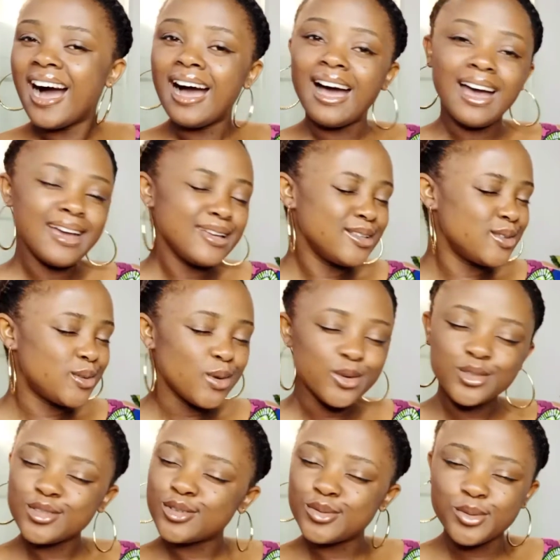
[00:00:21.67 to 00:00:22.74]
I
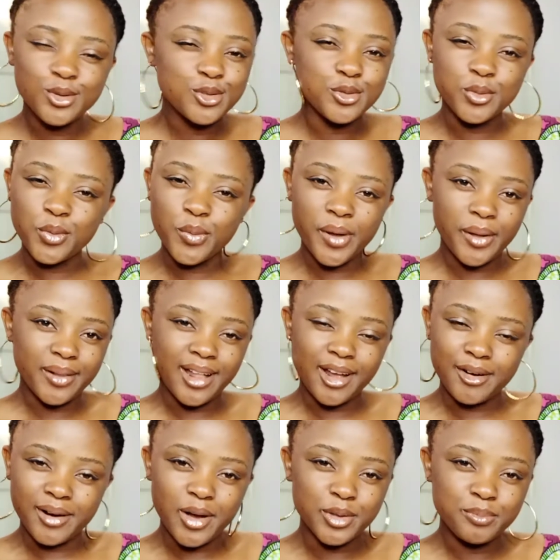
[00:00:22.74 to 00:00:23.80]
don't do too well
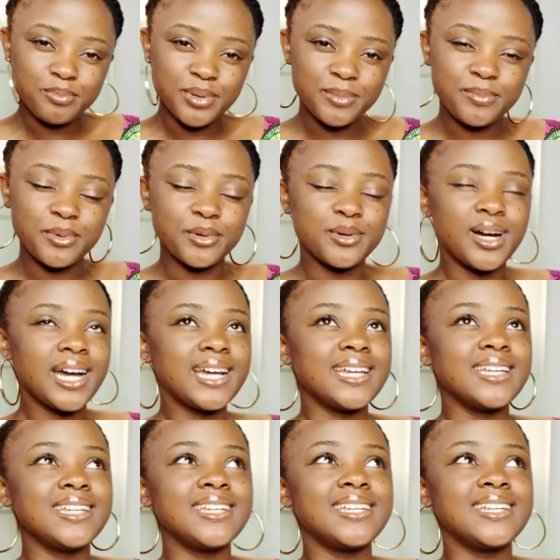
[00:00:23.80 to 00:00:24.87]
around people. I